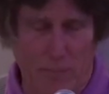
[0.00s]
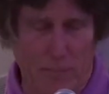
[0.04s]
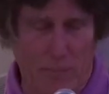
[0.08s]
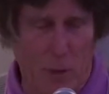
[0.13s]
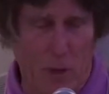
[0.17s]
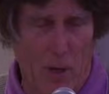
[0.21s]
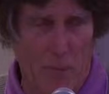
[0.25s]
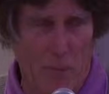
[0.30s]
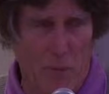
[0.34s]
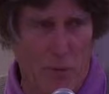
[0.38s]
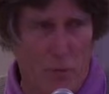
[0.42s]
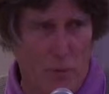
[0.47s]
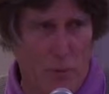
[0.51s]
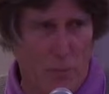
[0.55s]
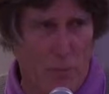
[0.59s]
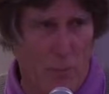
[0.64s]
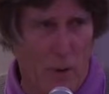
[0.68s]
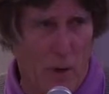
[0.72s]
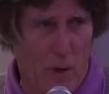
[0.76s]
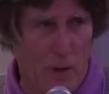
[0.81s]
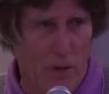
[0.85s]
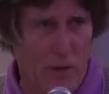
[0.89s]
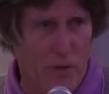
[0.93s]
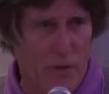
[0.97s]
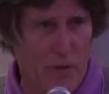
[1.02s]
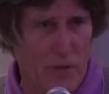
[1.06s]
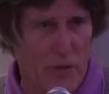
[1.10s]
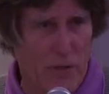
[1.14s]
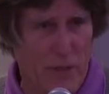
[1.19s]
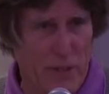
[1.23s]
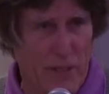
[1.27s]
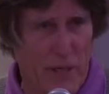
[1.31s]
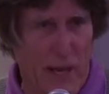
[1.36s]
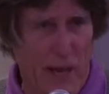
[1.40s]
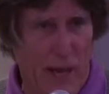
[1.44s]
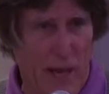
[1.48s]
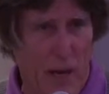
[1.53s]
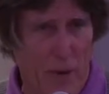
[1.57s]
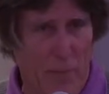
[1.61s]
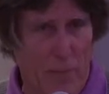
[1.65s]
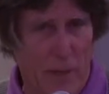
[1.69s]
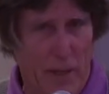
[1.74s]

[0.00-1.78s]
Barnabas Group partners, to see how